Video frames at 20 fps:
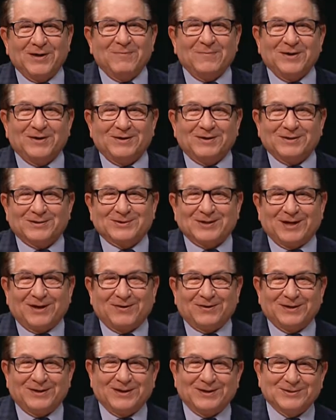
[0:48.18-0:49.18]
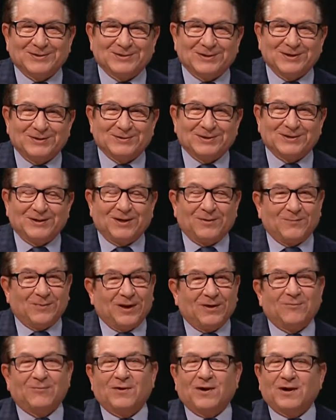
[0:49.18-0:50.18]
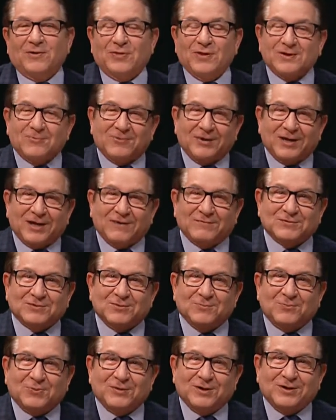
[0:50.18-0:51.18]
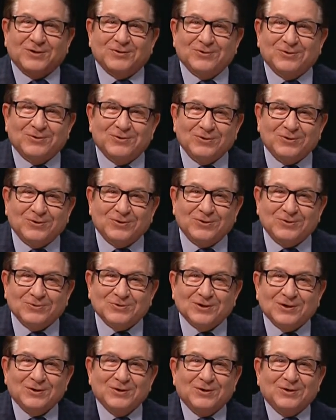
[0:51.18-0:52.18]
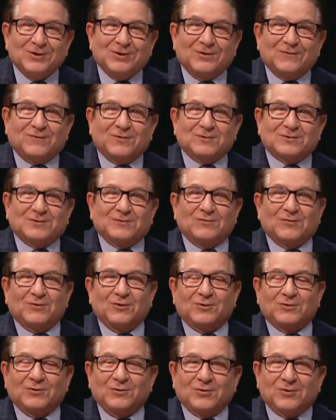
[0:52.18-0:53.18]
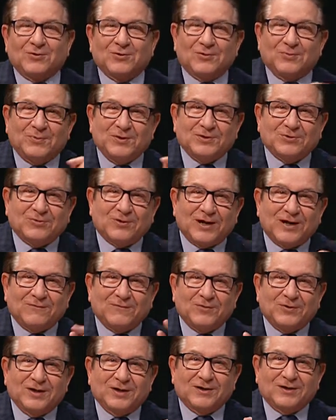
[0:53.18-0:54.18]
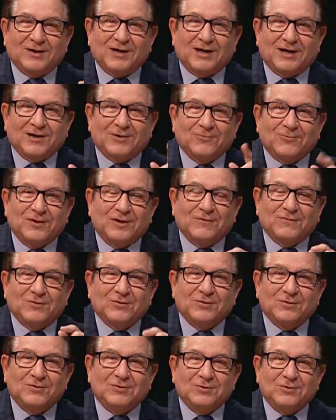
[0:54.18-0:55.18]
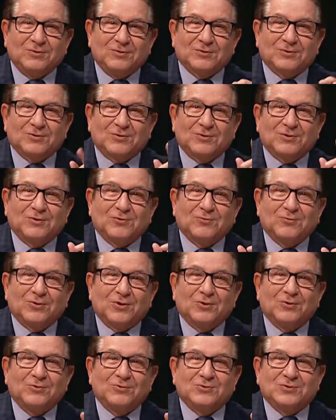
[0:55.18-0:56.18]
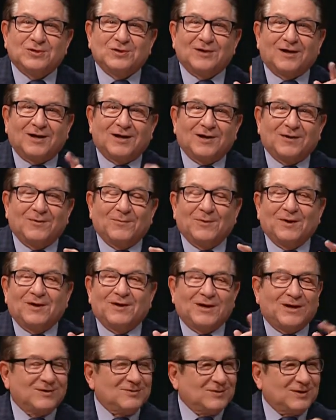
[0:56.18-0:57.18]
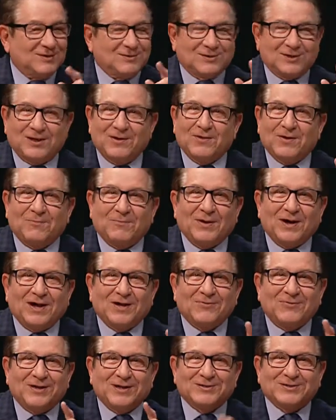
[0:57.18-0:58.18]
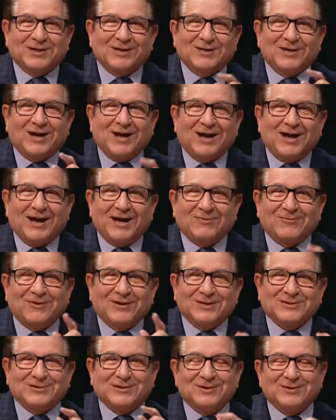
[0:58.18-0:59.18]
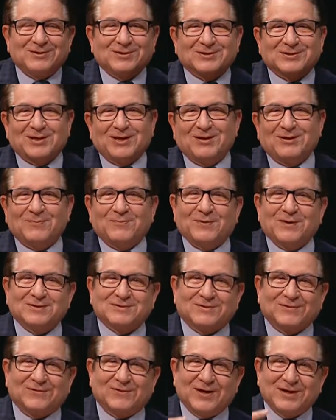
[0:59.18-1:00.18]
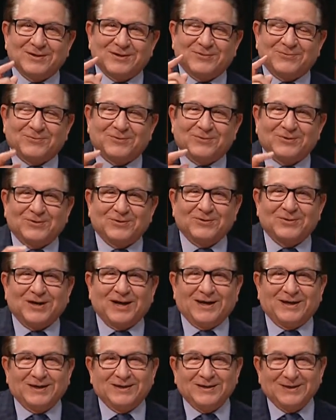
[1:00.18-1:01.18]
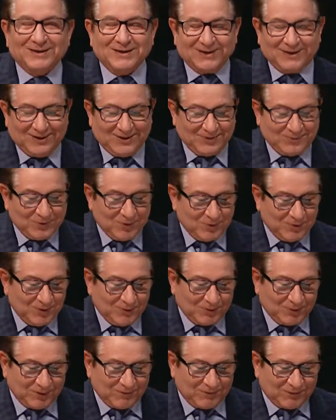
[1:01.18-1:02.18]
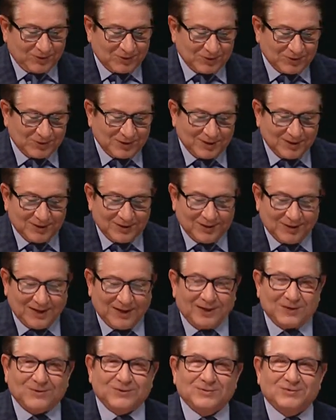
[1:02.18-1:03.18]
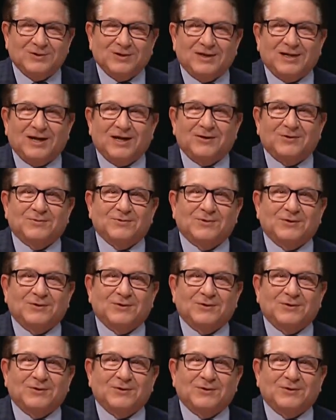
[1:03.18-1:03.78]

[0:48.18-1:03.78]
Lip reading: in this holiday season, and I think we have some pretty good news. First of all, you're going to be traveling a lot, and we have good news on the roads and, as they say, the byways and the highways in the state of Pennsylvania. We'll do that in a moment. But first, energy